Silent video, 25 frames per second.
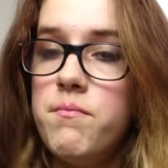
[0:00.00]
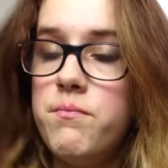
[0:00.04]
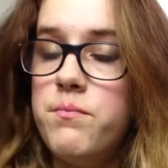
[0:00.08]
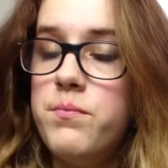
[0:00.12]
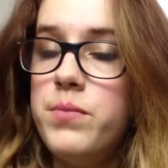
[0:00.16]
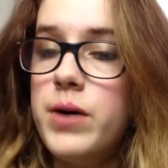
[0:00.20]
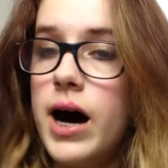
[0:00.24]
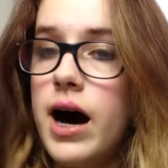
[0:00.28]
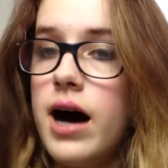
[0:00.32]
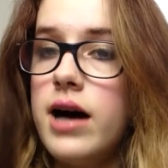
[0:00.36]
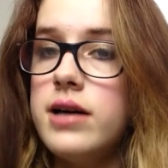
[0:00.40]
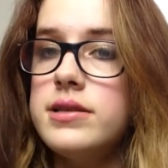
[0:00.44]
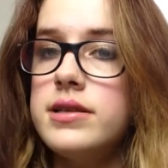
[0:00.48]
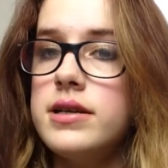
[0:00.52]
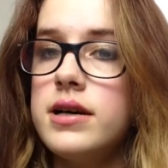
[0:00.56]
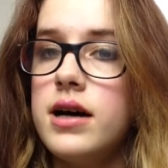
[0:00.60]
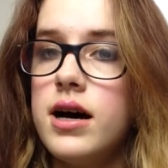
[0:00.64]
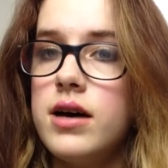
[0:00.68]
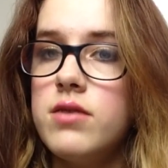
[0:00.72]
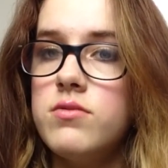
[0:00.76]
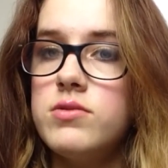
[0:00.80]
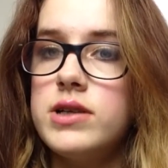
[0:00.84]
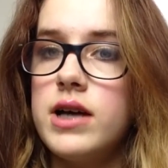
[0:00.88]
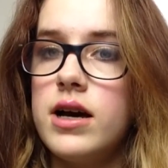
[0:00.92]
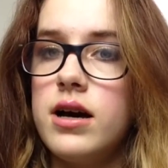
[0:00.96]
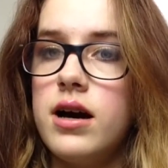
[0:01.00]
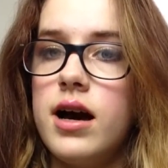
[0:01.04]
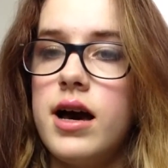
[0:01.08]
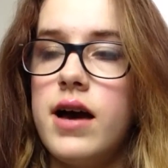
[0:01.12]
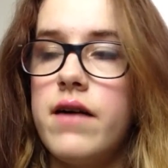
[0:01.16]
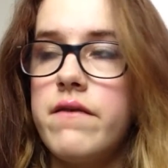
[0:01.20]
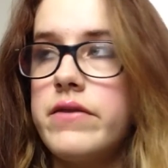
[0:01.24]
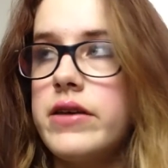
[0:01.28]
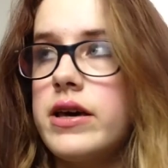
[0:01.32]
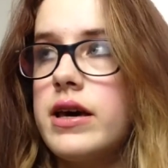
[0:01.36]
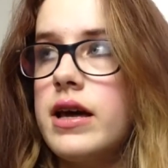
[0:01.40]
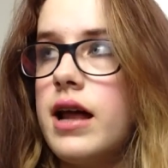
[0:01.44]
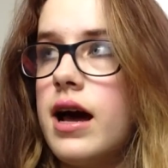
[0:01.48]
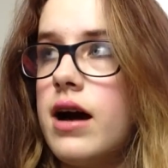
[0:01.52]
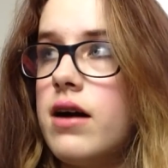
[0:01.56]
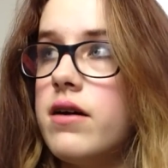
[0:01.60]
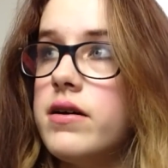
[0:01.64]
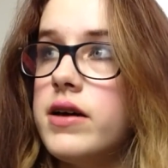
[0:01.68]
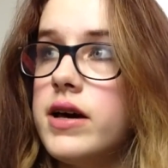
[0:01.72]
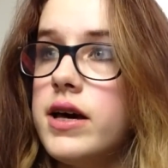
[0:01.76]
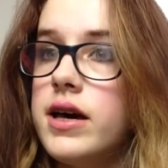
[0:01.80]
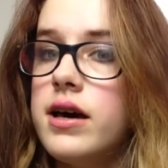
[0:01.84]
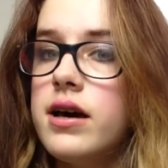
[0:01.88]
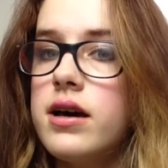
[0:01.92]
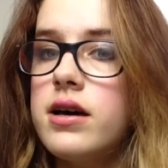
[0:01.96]
But I was like, I have to get out of
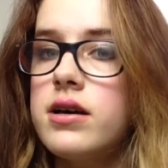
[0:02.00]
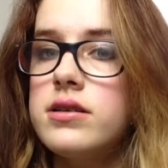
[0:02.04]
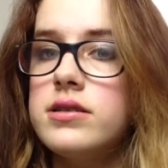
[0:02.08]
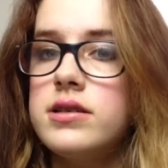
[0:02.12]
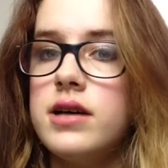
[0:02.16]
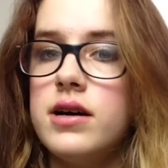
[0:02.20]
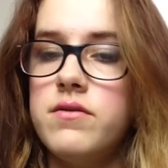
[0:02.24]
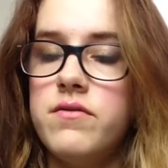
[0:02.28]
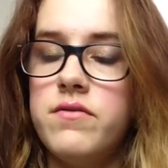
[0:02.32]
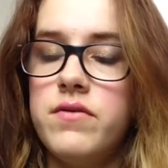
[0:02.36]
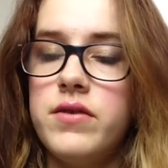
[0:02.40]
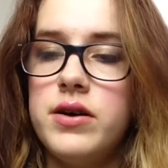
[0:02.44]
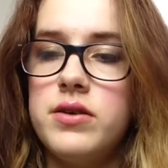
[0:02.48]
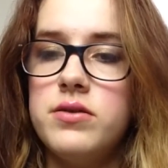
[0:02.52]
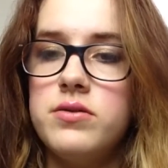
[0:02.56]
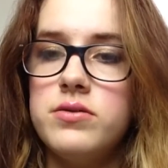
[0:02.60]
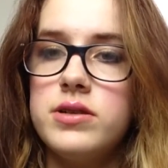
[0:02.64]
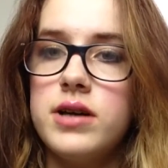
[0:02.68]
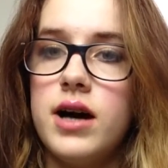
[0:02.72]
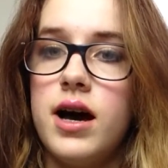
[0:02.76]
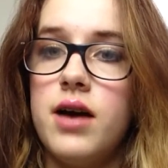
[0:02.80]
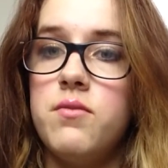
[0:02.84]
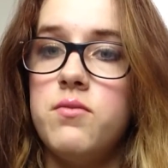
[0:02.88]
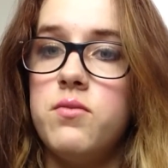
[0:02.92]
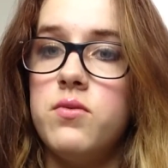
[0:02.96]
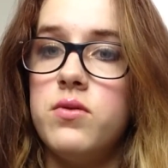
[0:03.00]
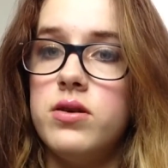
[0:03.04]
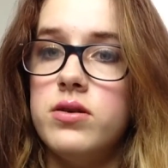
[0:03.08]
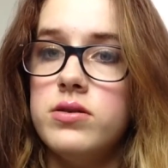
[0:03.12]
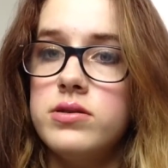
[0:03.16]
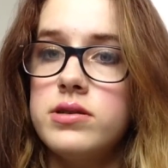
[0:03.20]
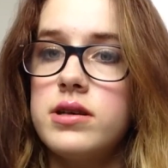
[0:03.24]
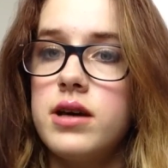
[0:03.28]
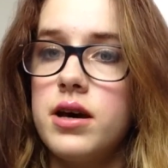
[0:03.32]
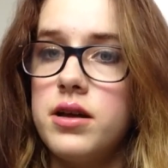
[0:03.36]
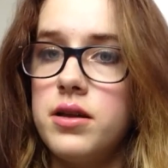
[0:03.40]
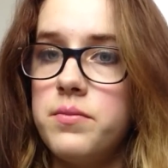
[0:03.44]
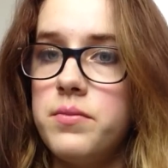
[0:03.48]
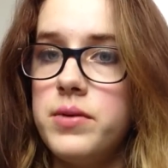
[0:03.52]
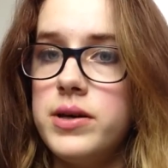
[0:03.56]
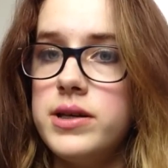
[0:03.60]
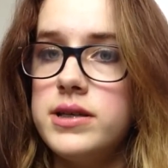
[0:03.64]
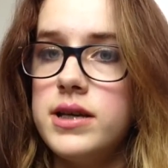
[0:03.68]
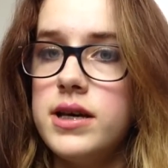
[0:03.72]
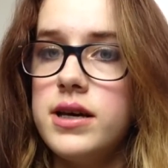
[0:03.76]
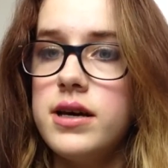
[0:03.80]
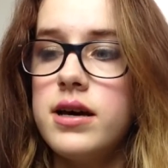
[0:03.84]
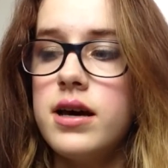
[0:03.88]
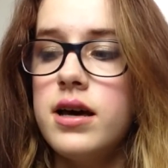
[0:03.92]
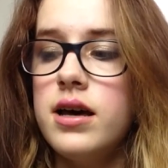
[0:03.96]
here, because I felt I was going to be
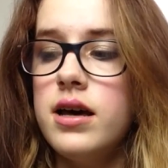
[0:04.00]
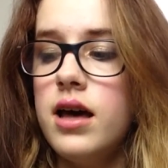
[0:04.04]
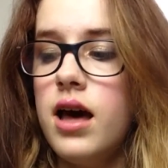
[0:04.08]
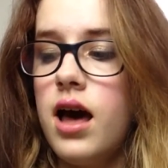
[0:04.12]
sick.